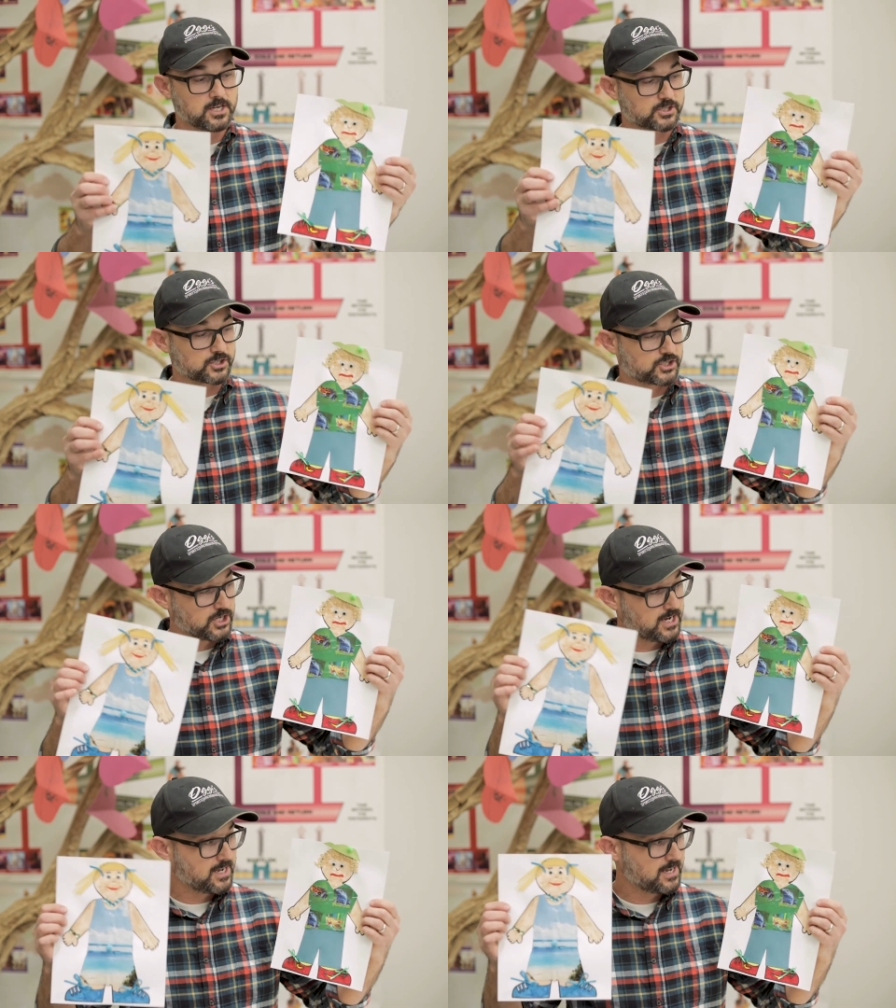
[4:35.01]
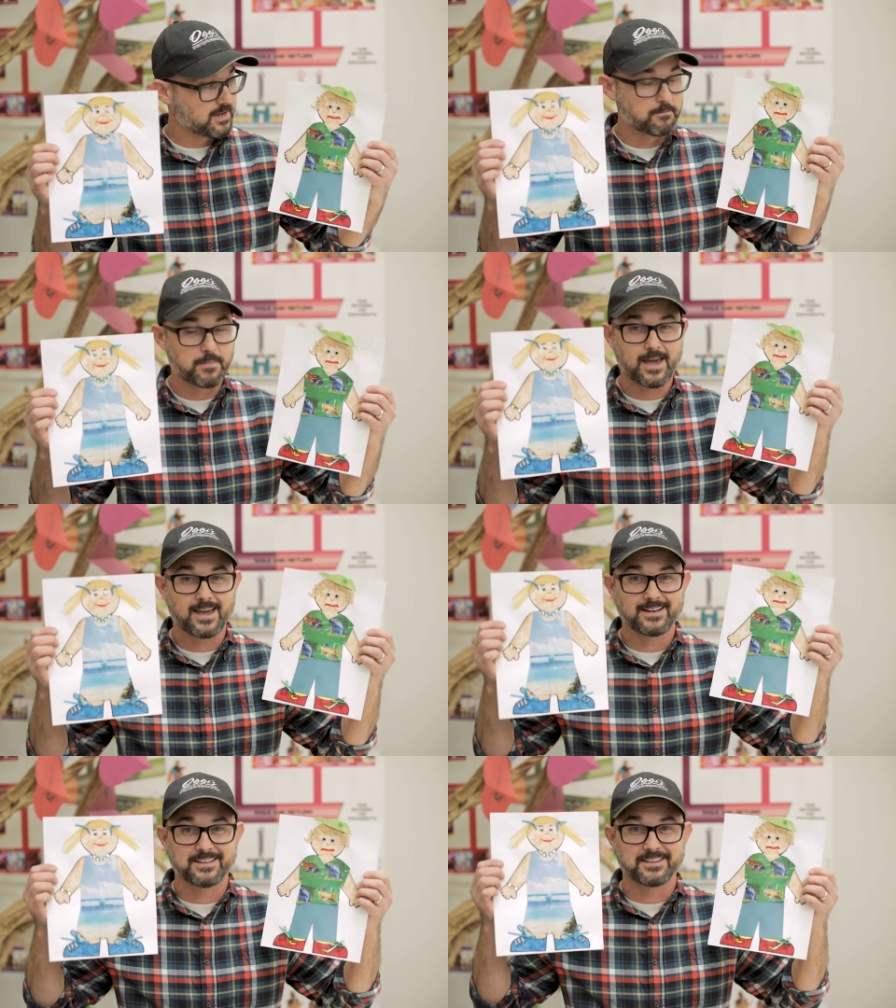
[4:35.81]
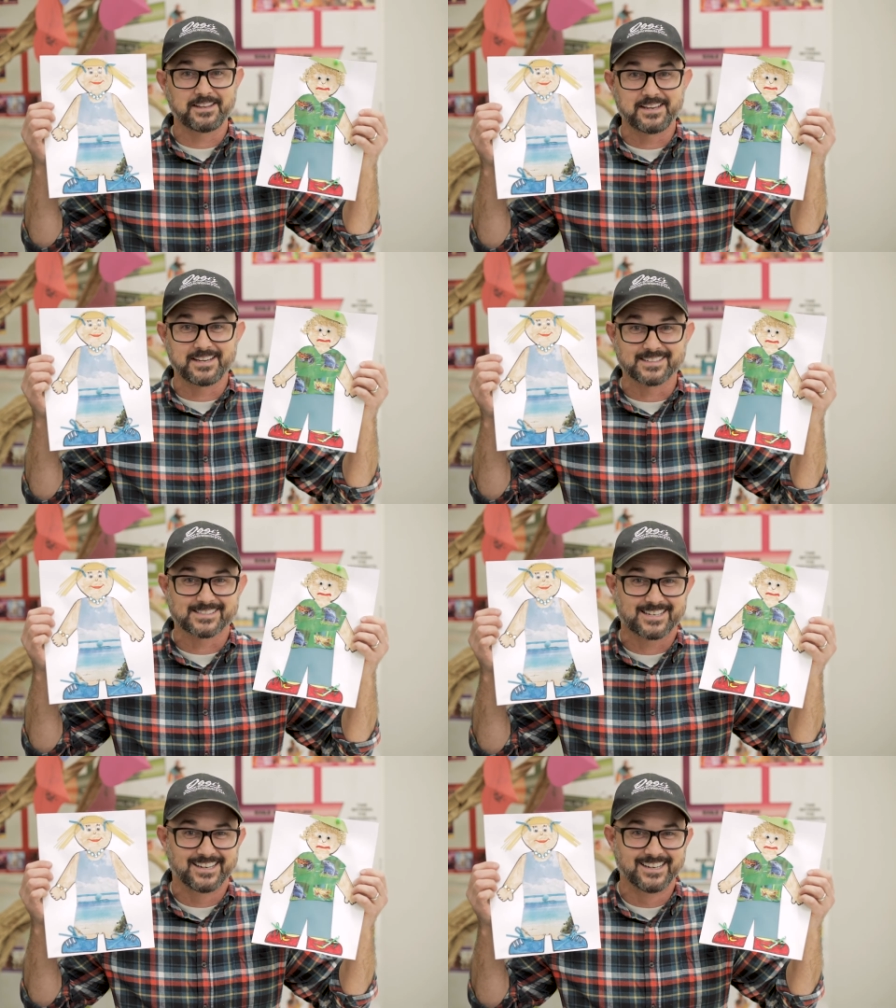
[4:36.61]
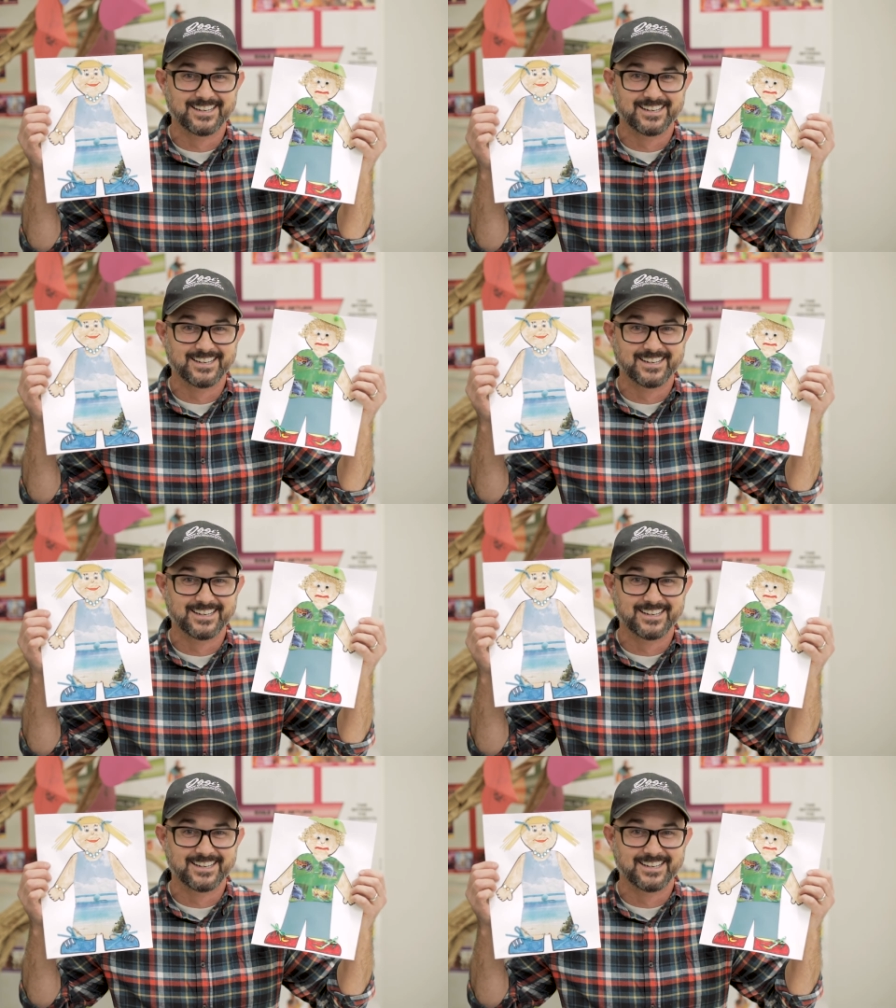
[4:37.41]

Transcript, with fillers: So she made these.